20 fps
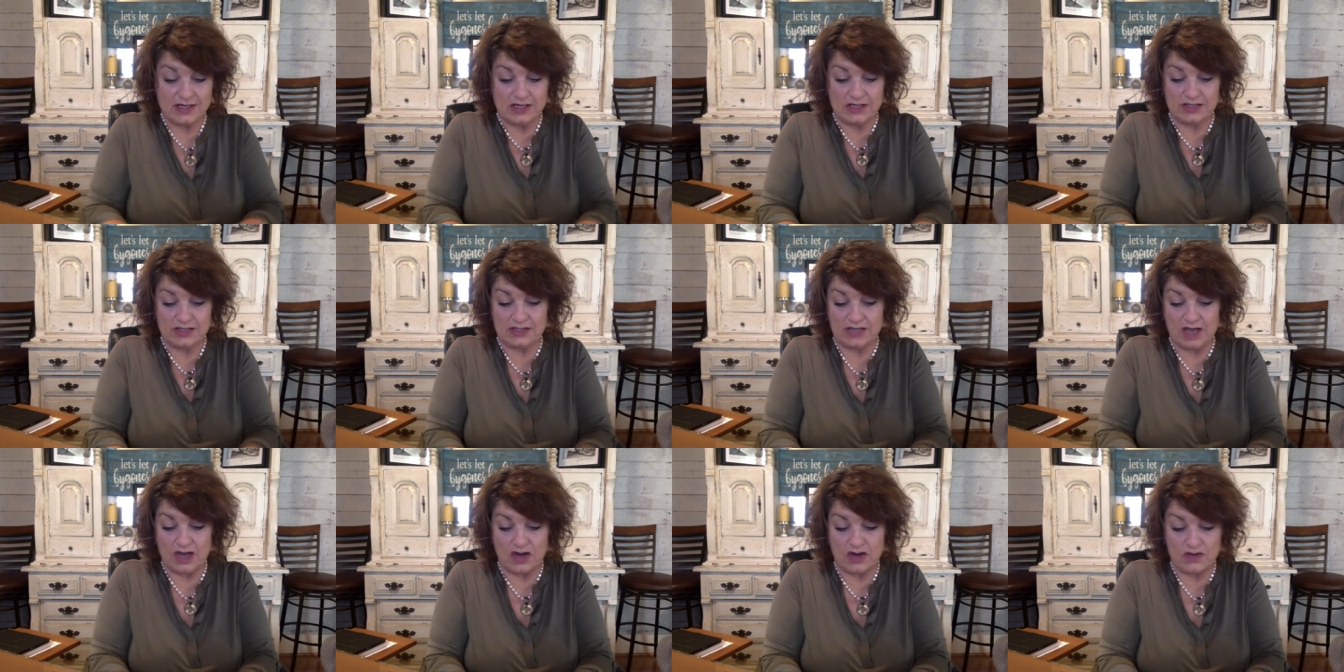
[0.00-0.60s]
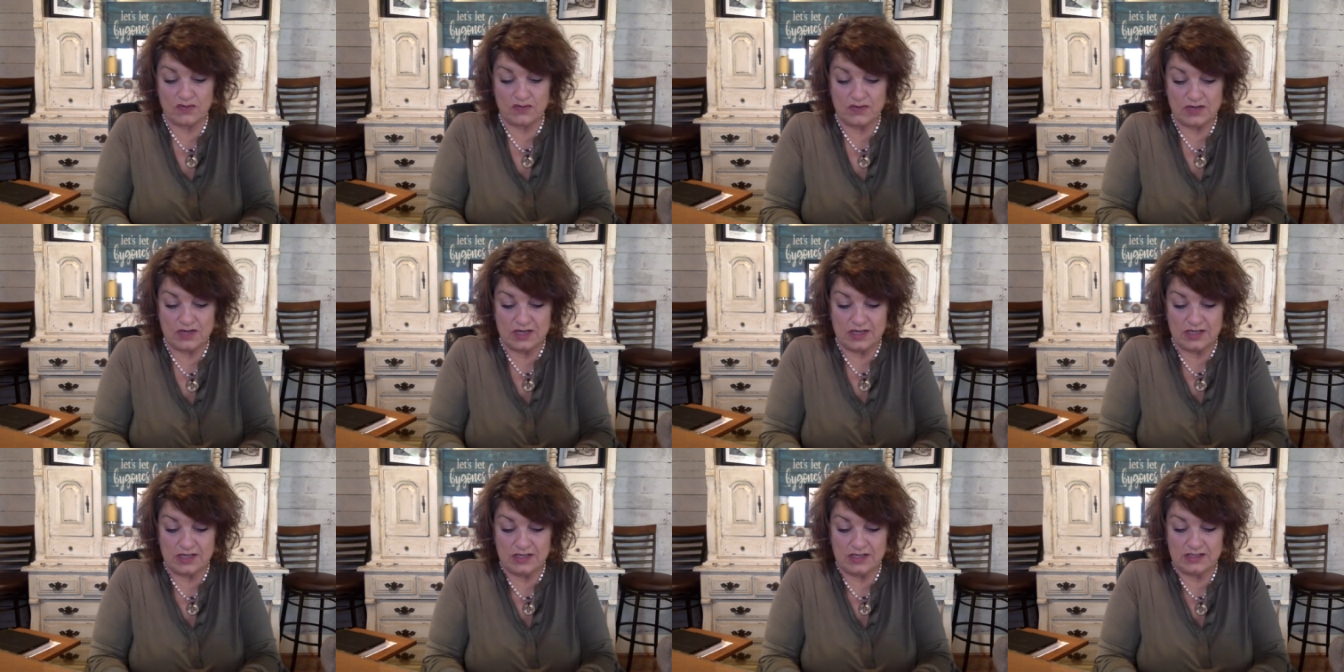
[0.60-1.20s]
So
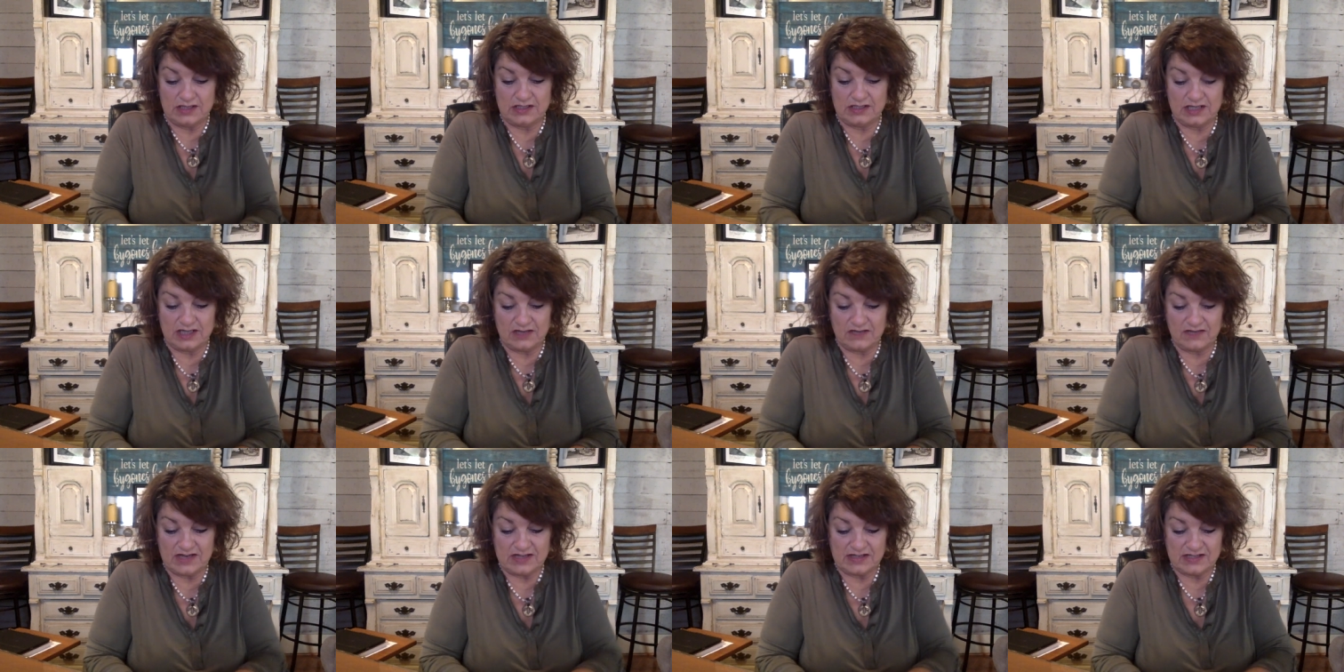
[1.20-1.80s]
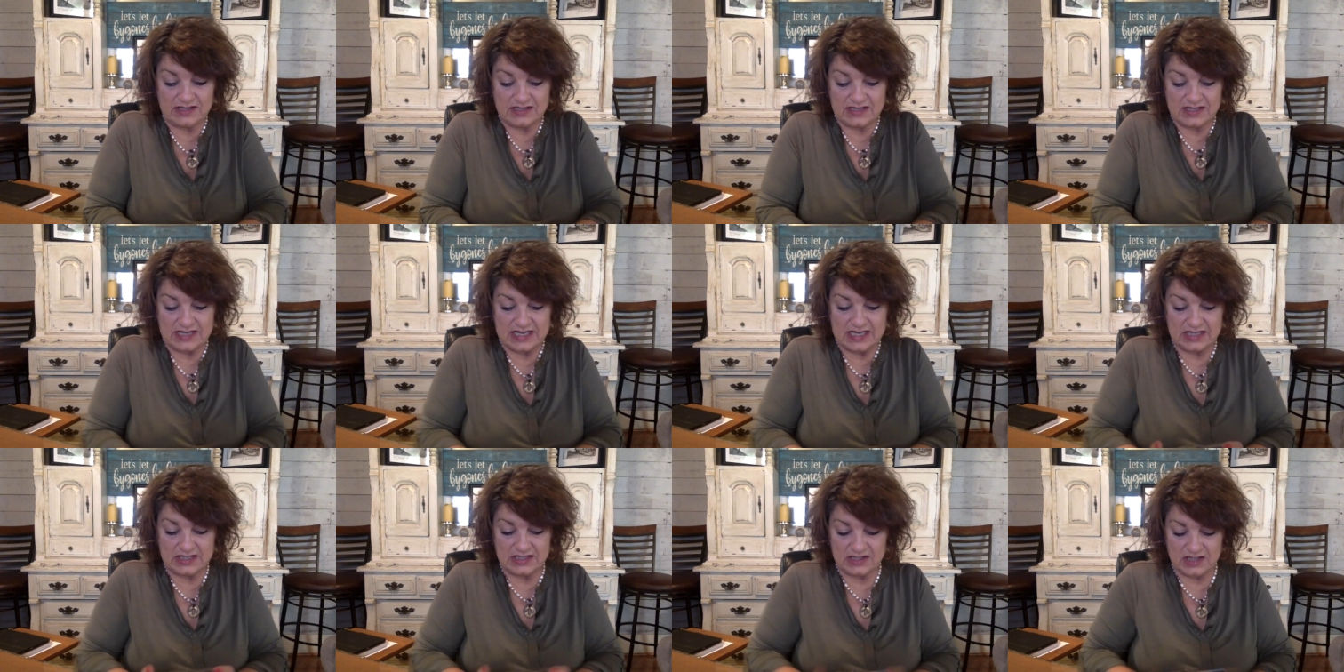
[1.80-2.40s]
stick around till the
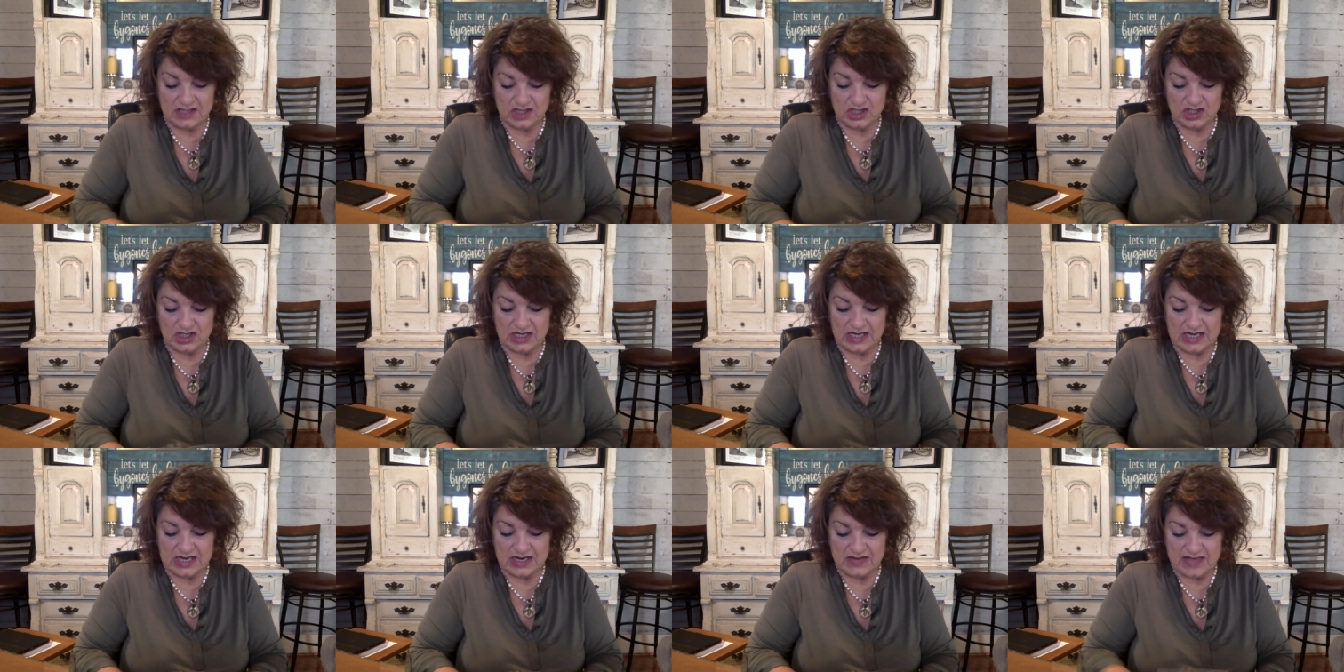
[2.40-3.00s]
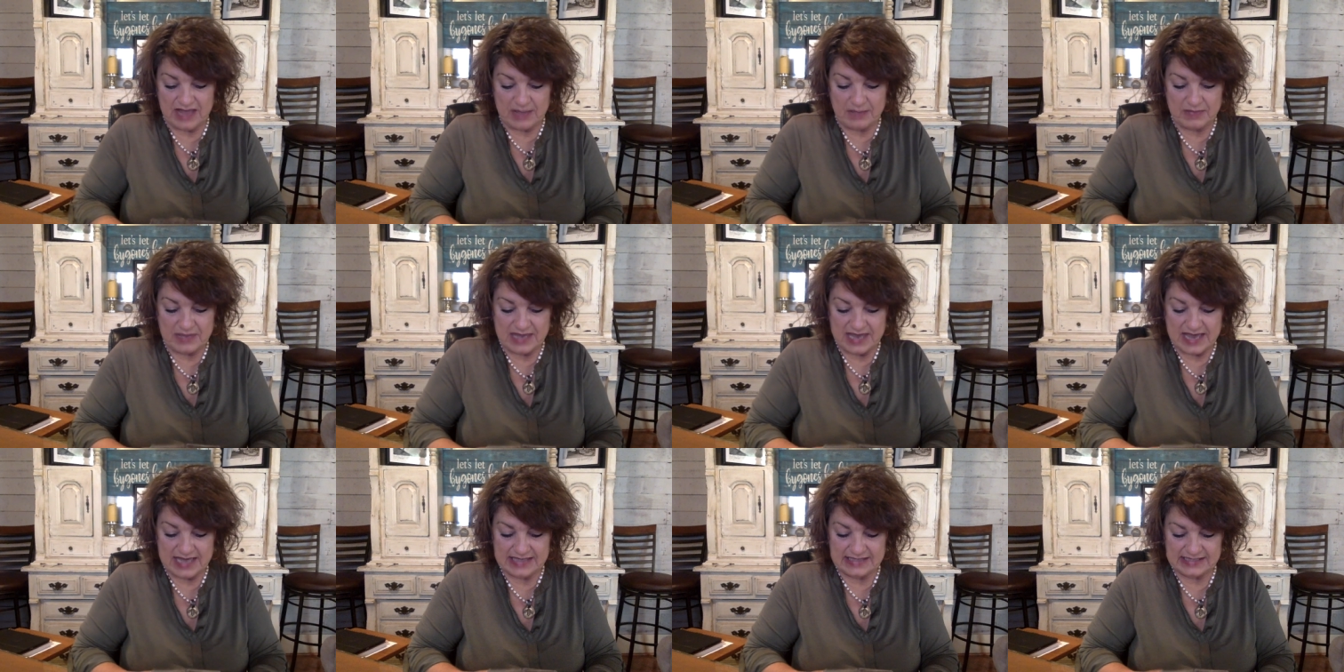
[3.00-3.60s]
end so that you can hear that
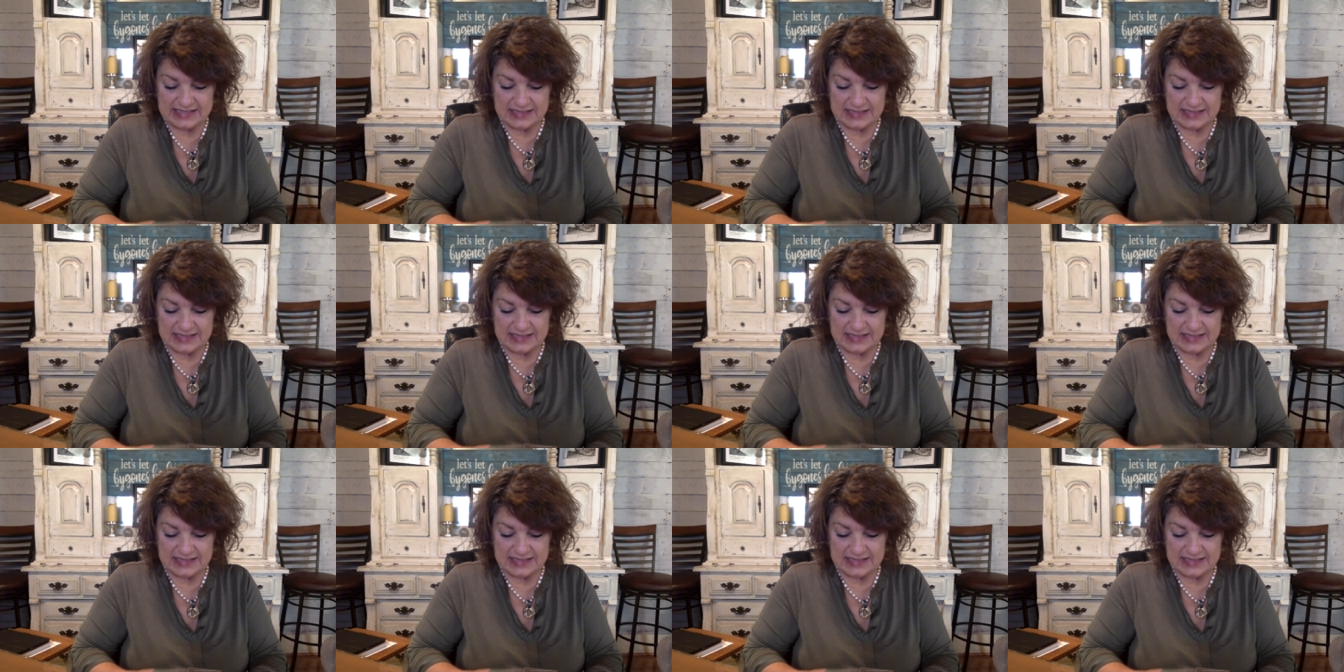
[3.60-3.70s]
P S.